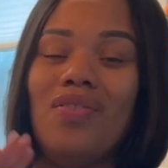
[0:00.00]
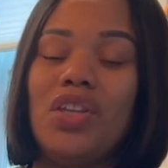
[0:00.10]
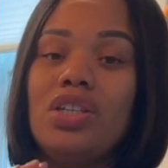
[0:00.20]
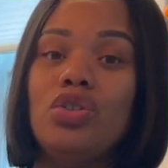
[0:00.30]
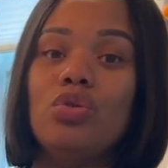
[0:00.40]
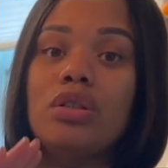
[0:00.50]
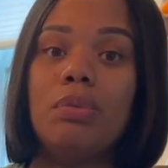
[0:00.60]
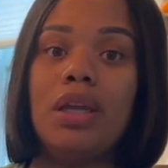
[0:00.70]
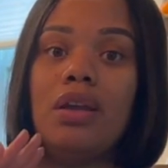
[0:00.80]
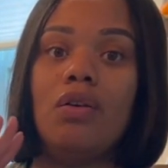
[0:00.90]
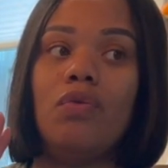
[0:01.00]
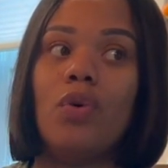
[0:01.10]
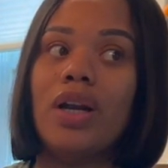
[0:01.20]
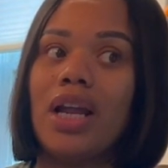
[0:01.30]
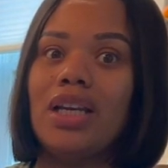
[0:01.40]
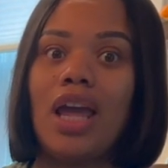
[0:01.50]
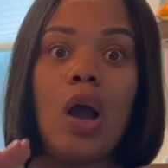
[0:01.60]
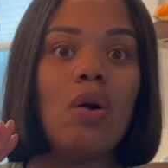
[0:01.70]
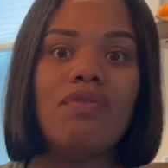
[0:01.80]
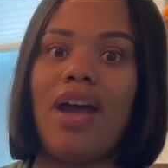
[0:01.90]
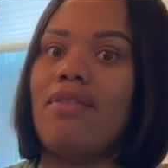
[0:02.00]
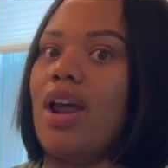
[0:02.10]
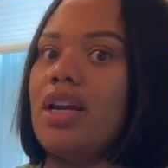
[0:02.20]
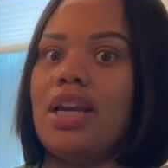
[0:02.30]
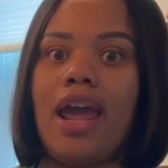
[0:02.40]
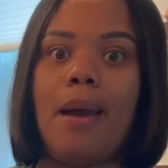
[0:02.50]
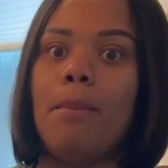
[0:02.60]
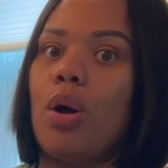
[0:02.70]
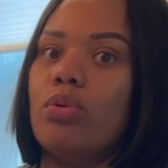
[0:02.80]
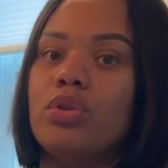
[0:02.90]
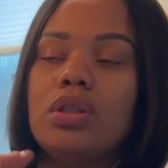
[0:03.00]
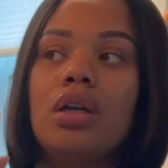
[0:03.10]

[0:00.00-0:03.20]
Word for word: This used to be four ninety nine or five ninety nine most.